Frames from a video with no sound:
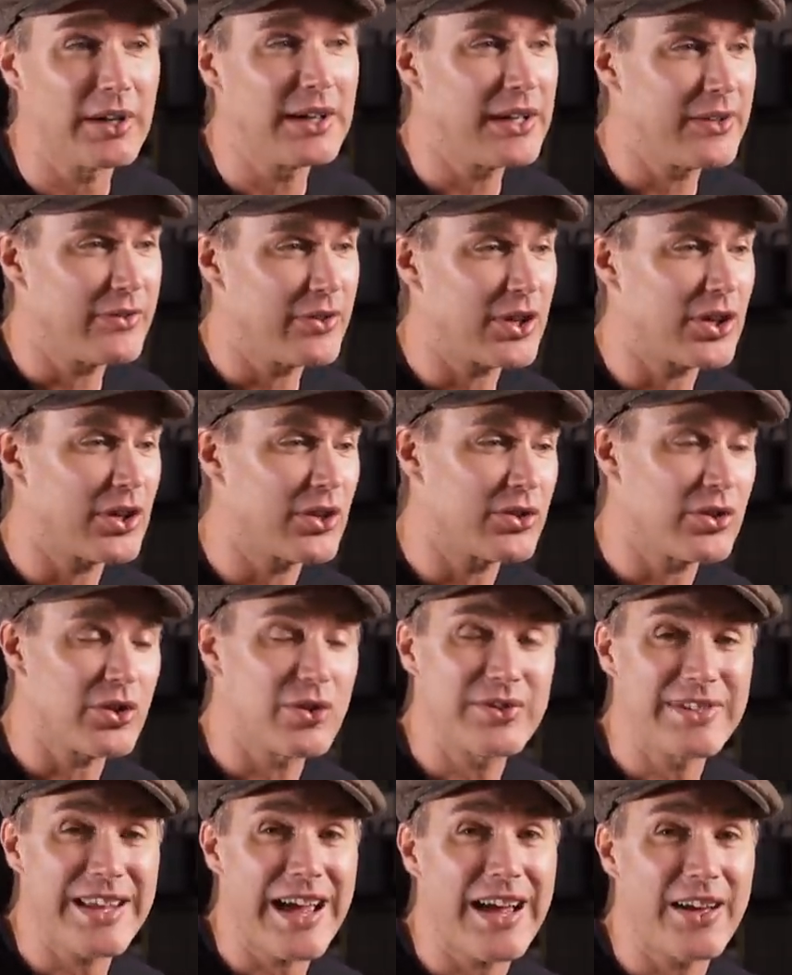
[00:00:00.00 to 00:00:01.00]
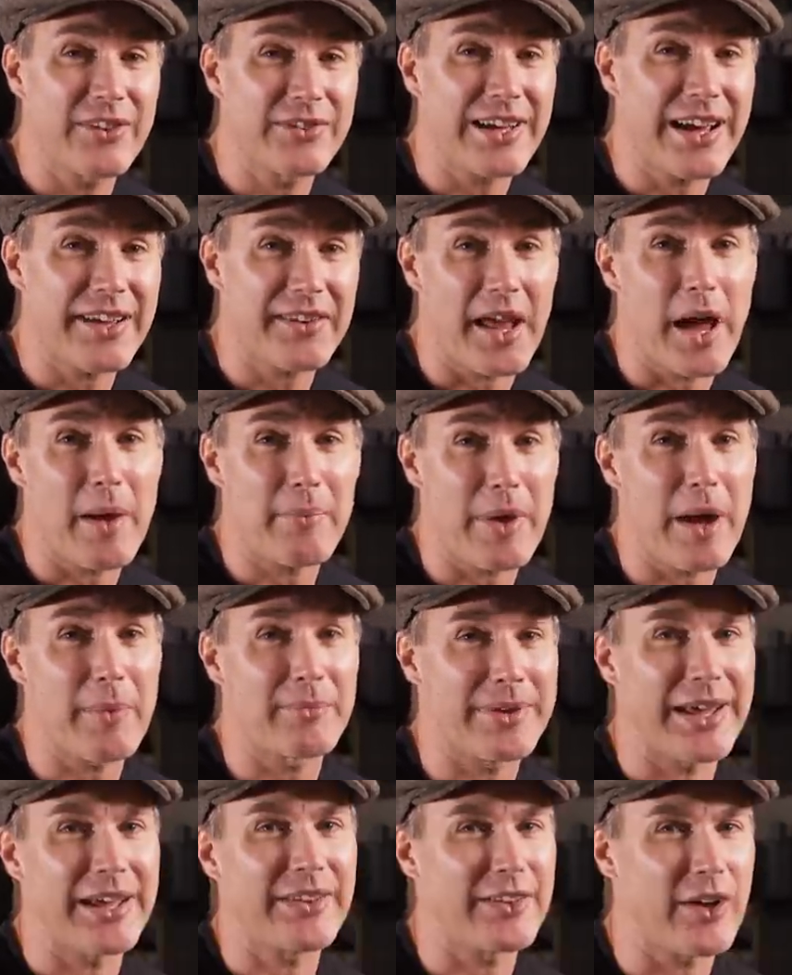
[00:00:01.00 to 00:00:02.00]
if you're going to do down, down, up,
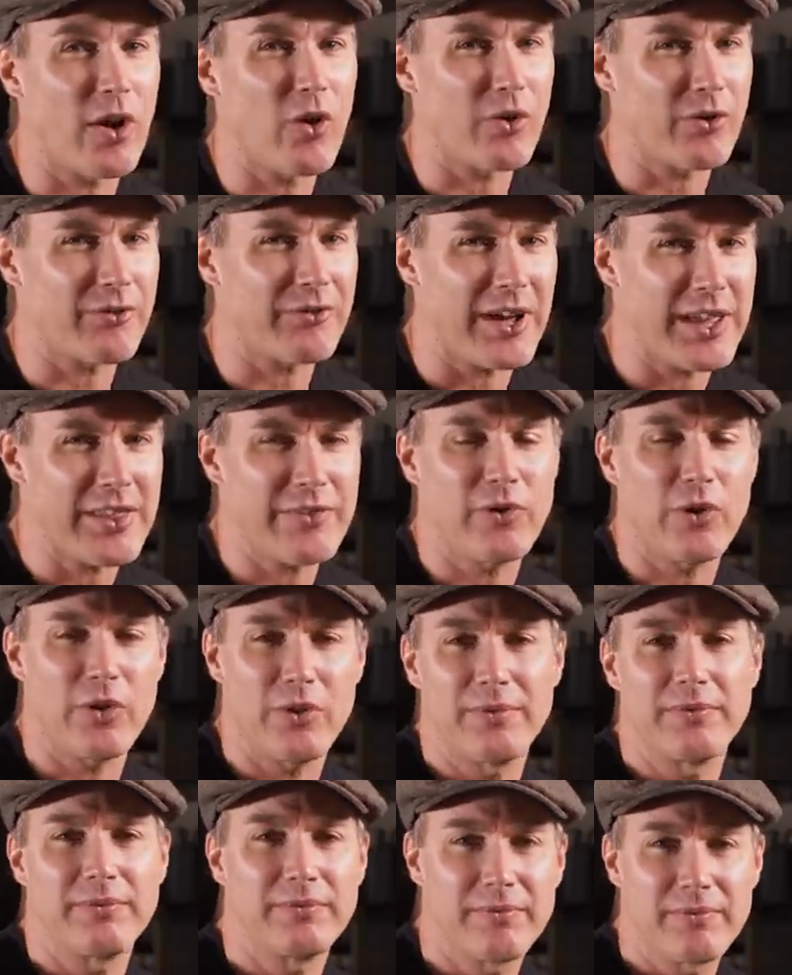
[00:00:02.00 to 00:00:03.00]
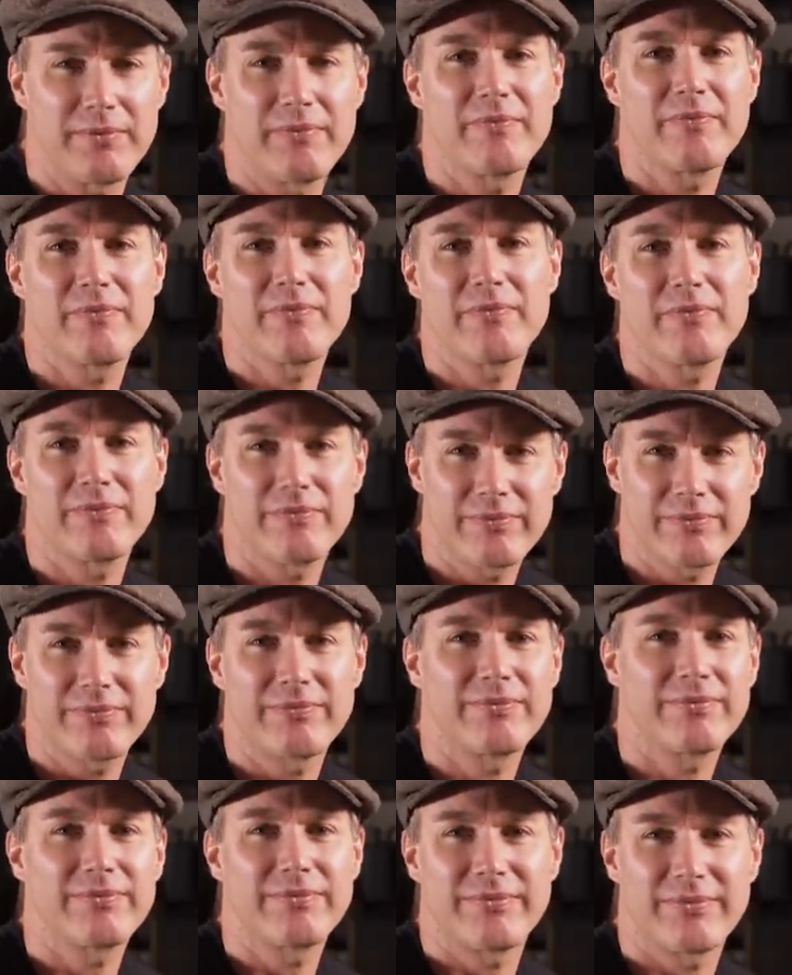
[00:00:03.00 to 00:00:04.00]
up, down, the old faithful,
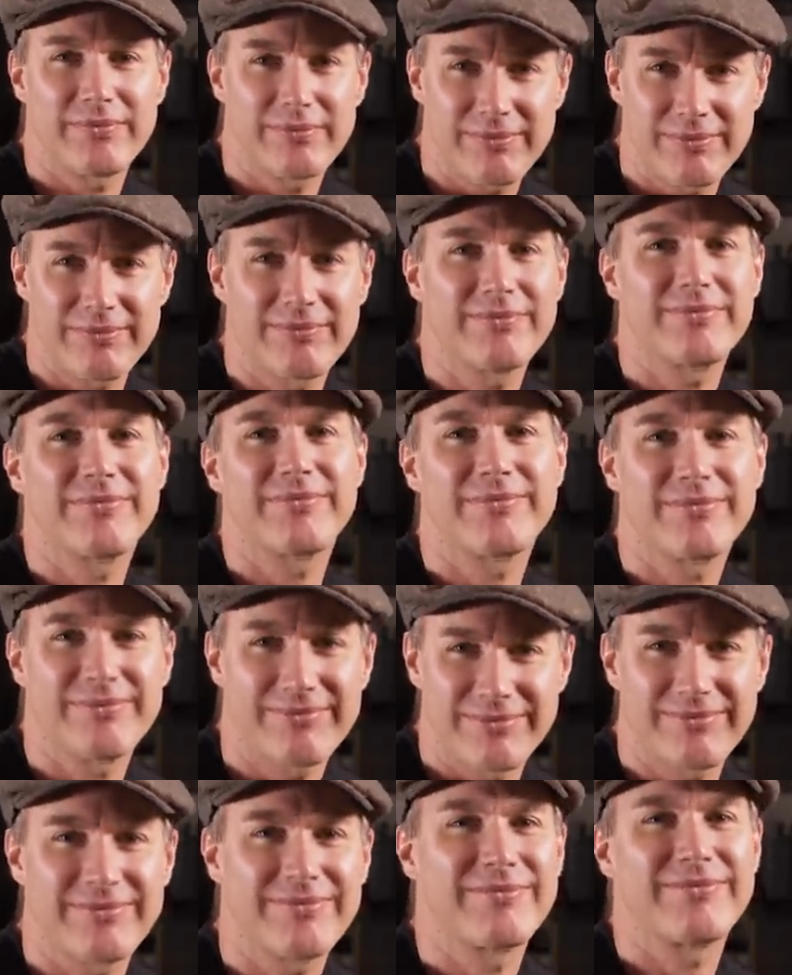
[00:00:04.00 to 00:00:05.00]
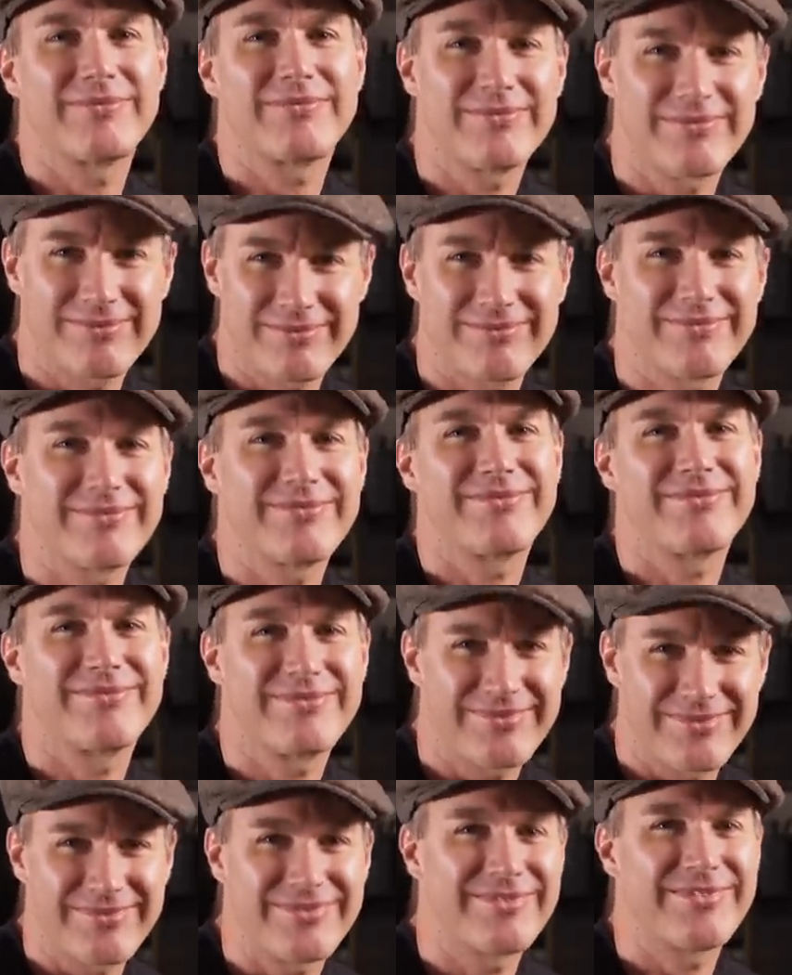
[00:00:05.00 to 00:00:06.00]

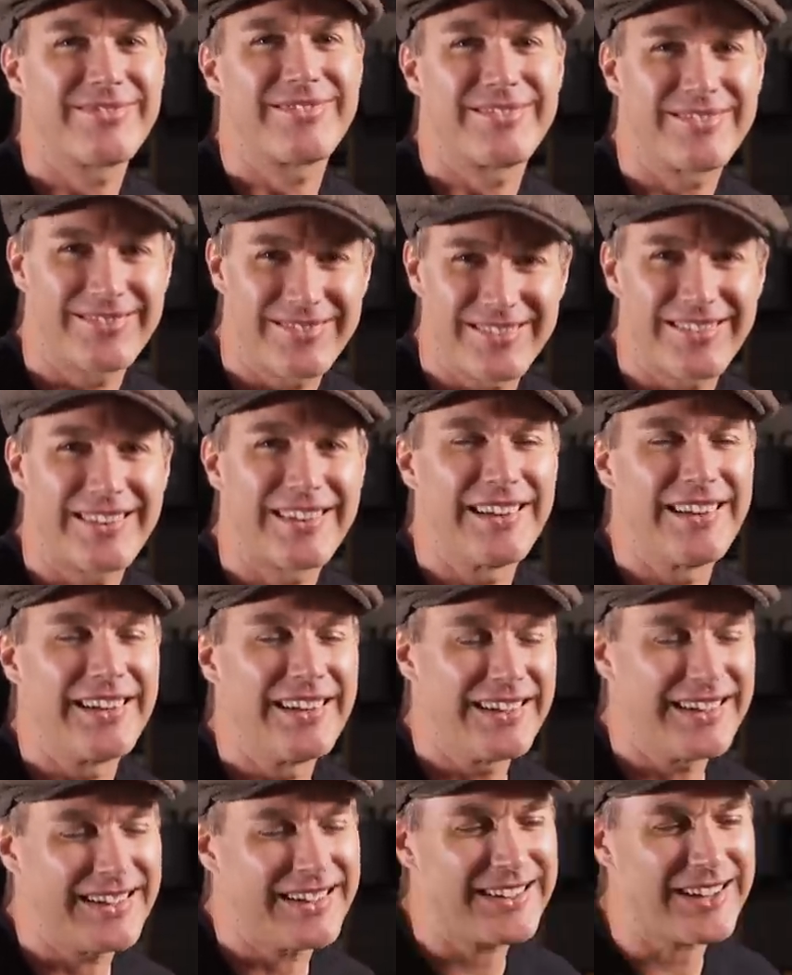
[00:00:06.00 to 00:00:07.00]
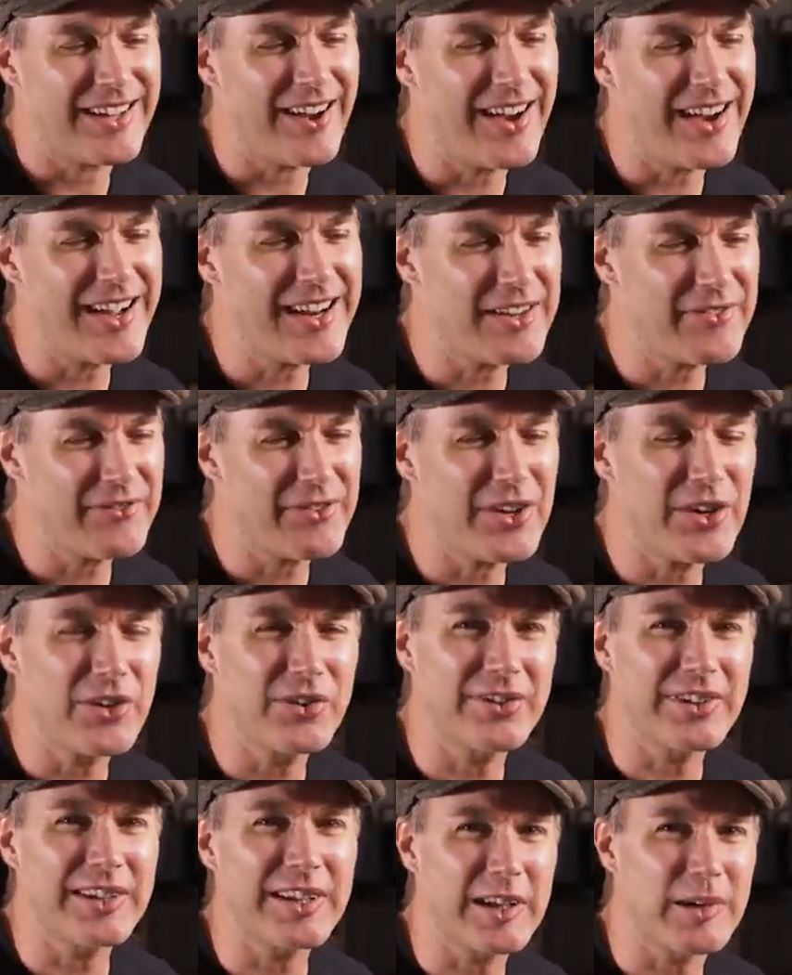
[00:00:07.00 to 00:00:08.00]
it kind of
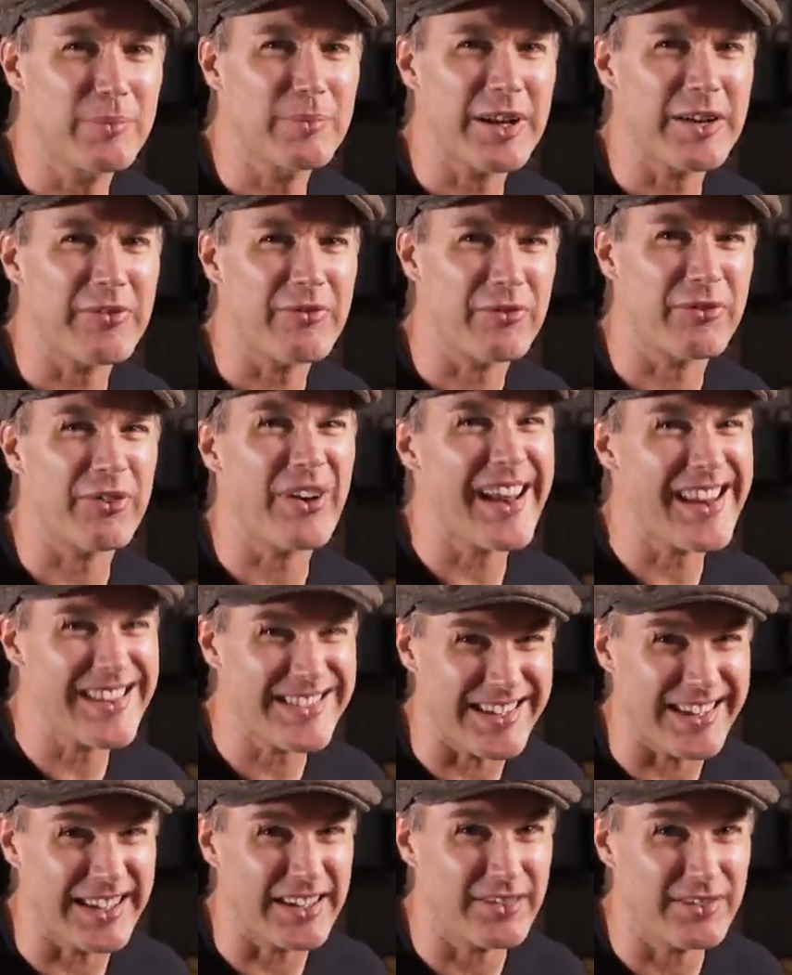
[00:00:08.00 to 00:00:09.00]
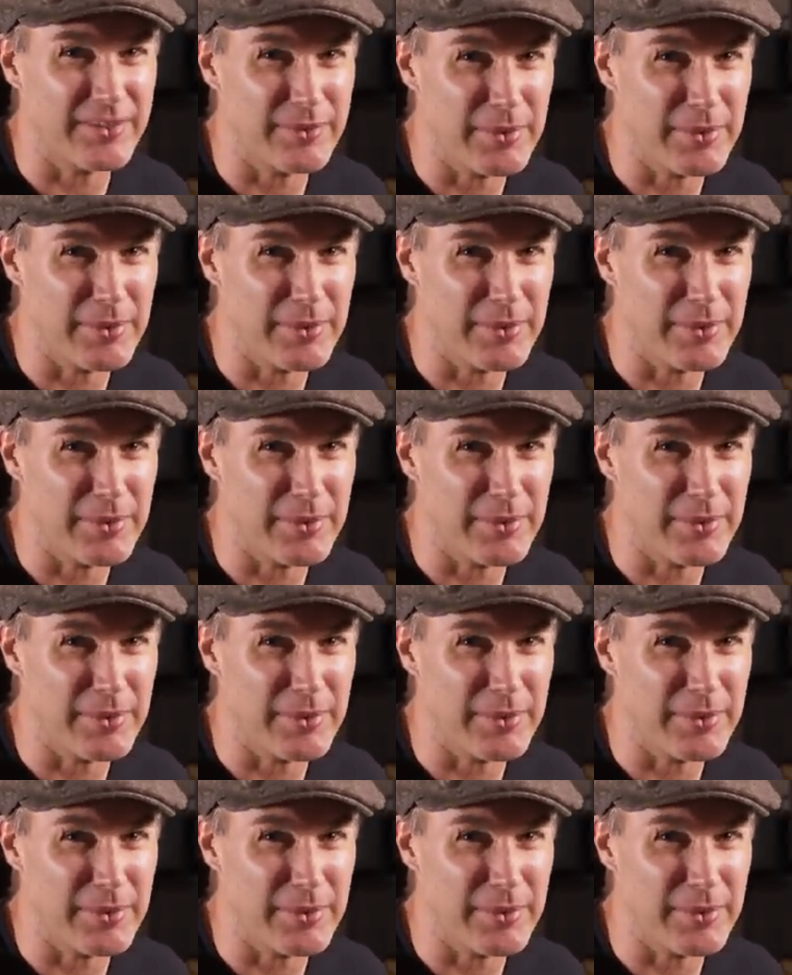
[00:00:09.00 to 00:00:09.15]
feels a little bit frantic,